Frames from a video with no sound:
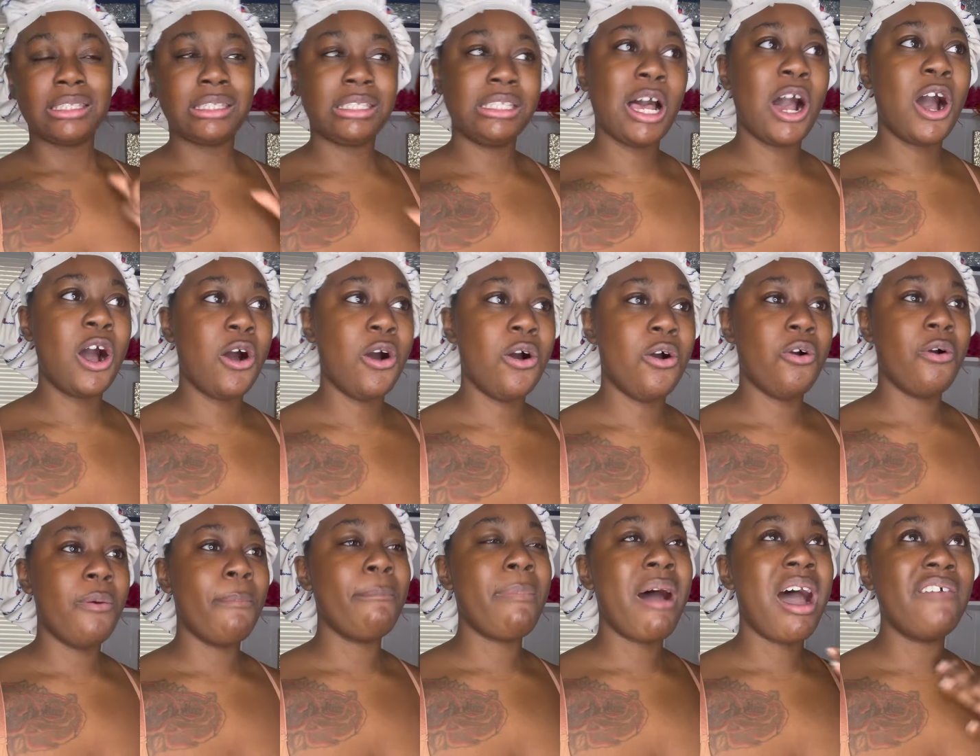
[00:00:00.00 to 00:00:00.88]

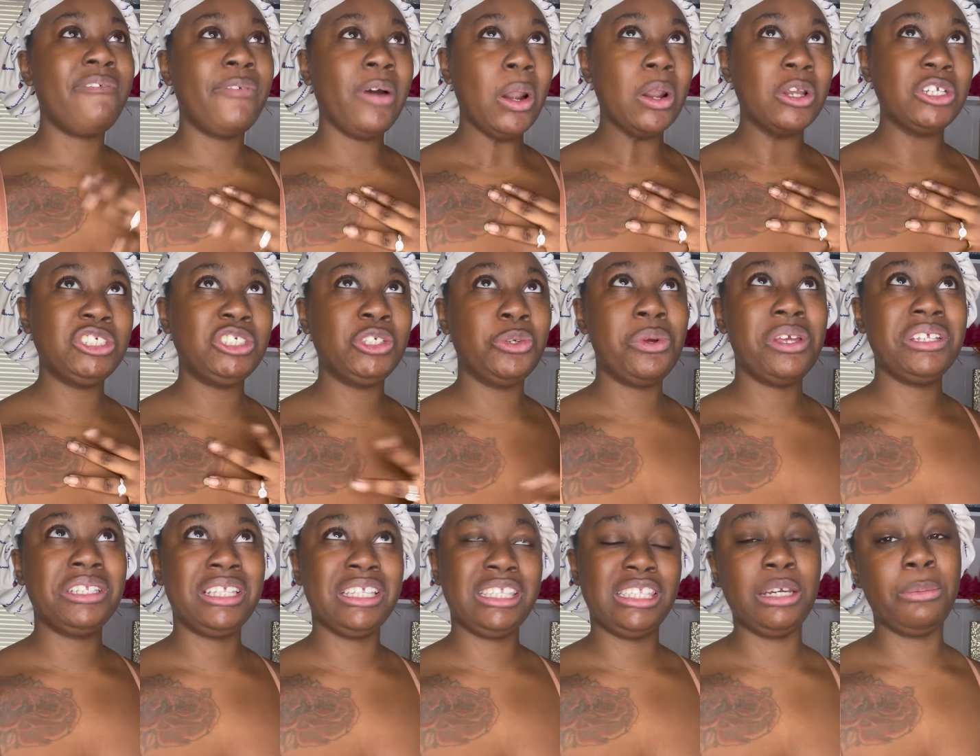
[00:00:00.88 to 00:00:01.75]
So my photo shoot
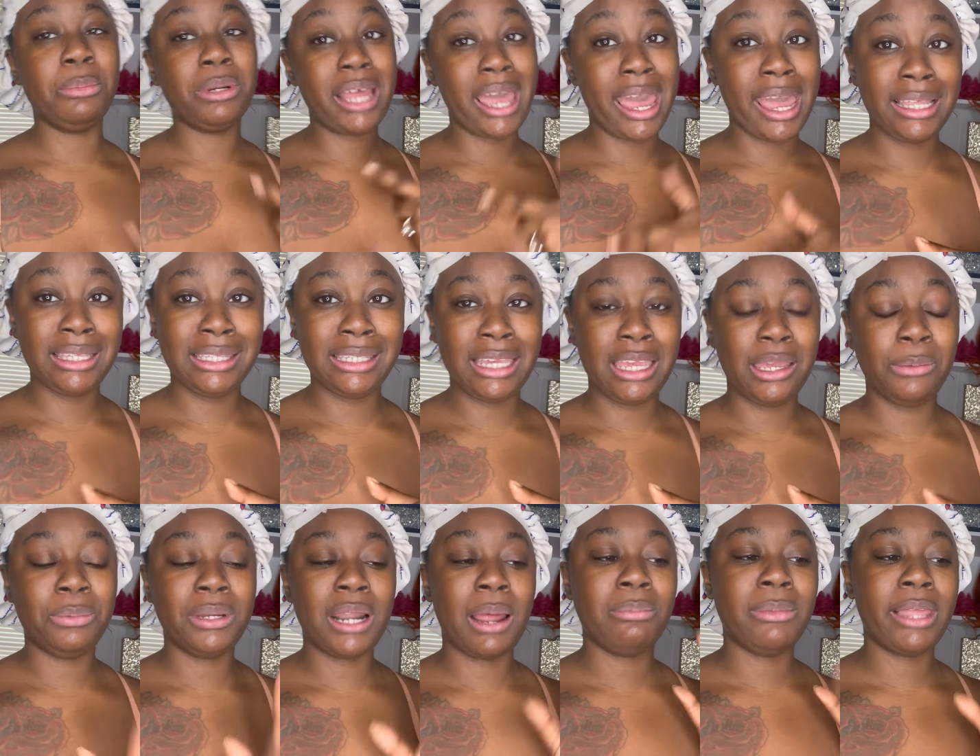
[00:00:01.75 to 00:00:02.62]
is December the
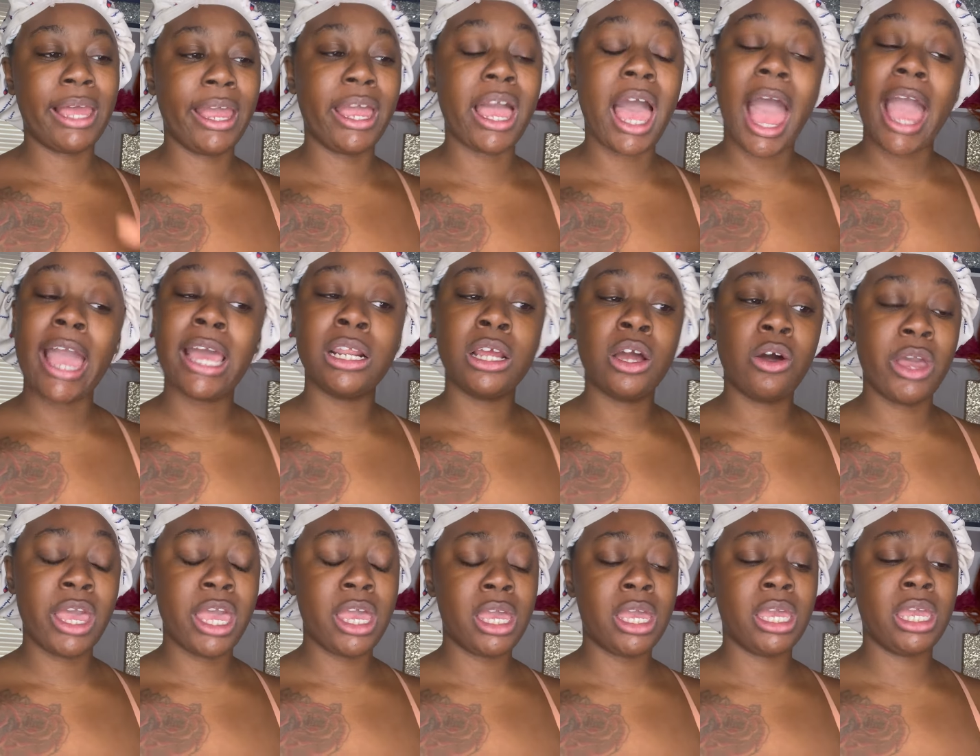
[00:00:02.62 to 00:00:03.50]
18th, but I'm like, I gotta go
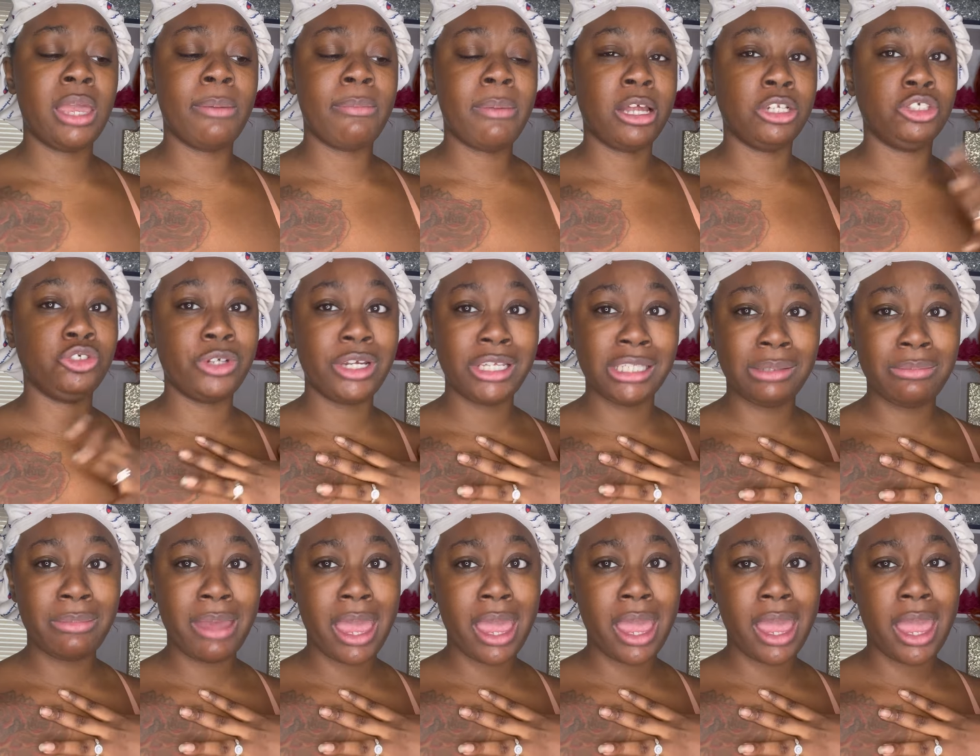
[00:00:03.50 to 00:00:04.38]
ahead and get my dress
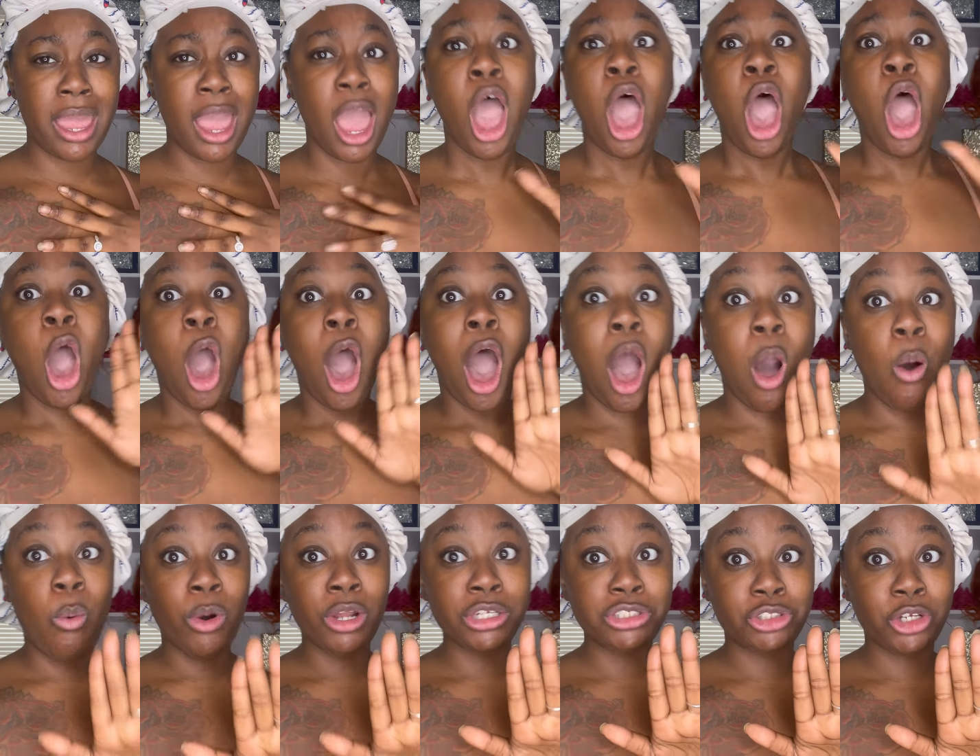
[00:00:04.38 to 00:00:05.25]
made. I
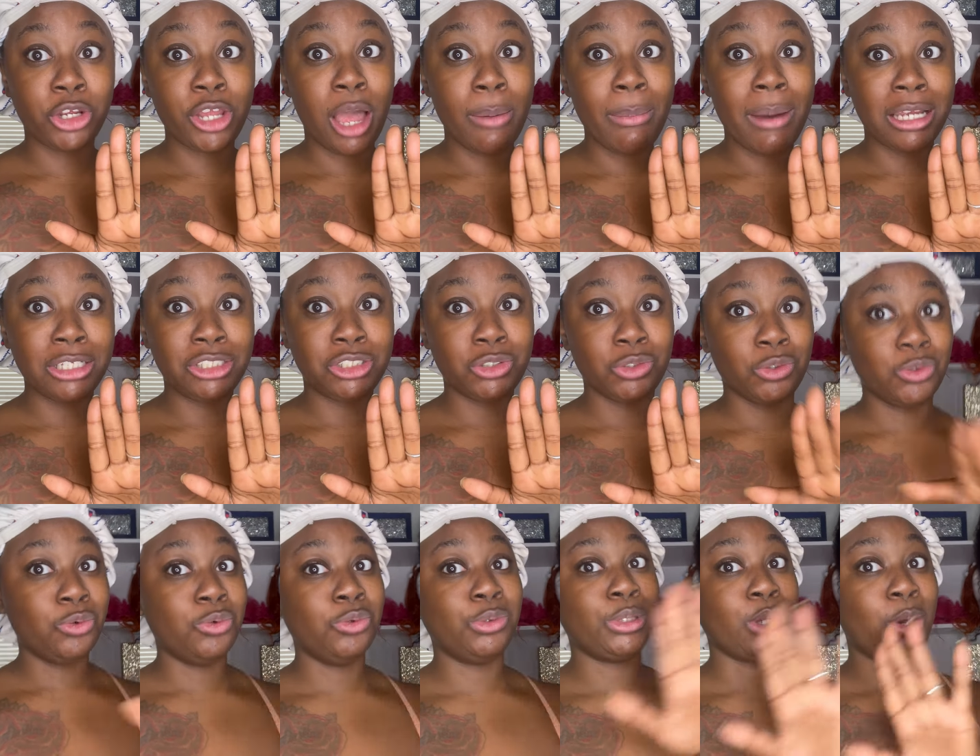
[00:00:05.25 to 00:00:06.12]
wanna show y'all my
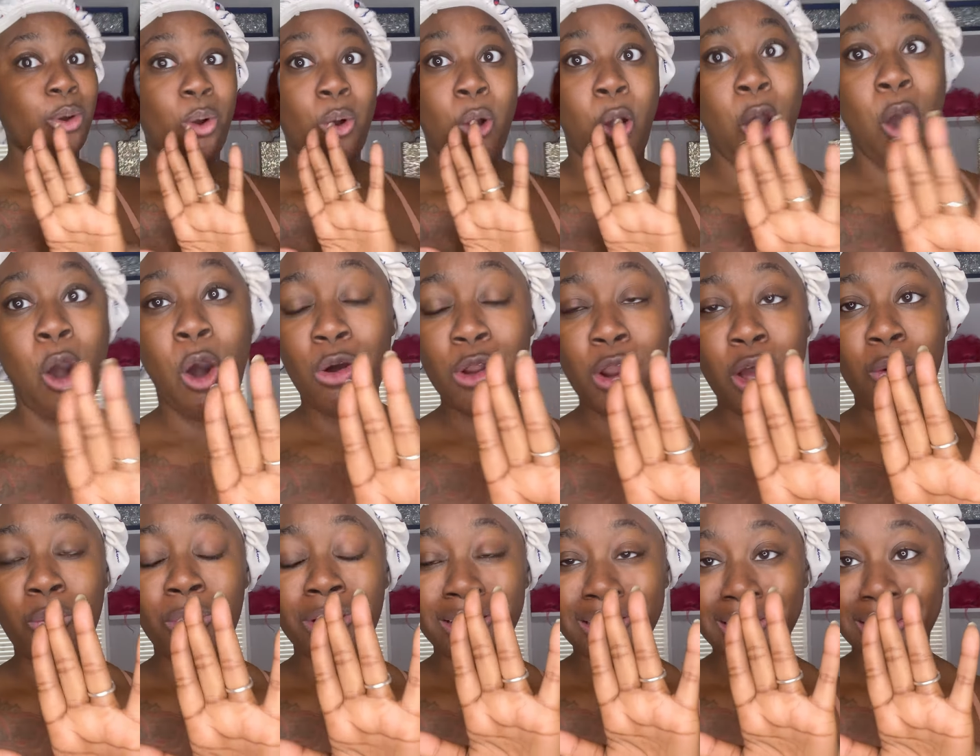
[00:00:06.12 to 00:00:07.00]
shoes. Hold
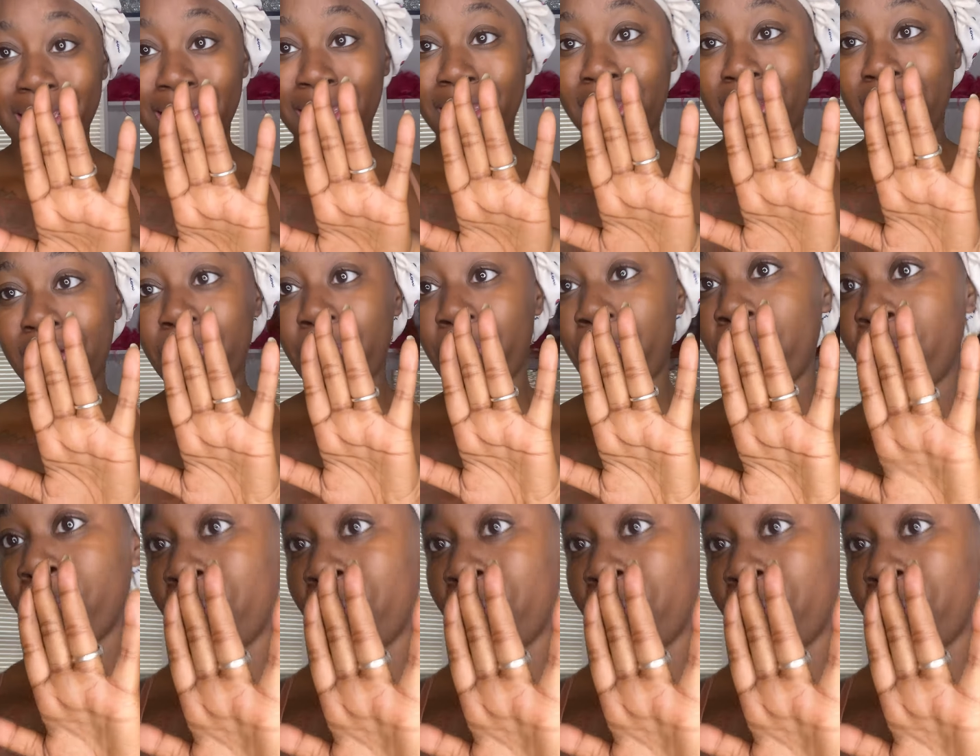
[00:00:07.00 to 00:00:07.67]
on one second.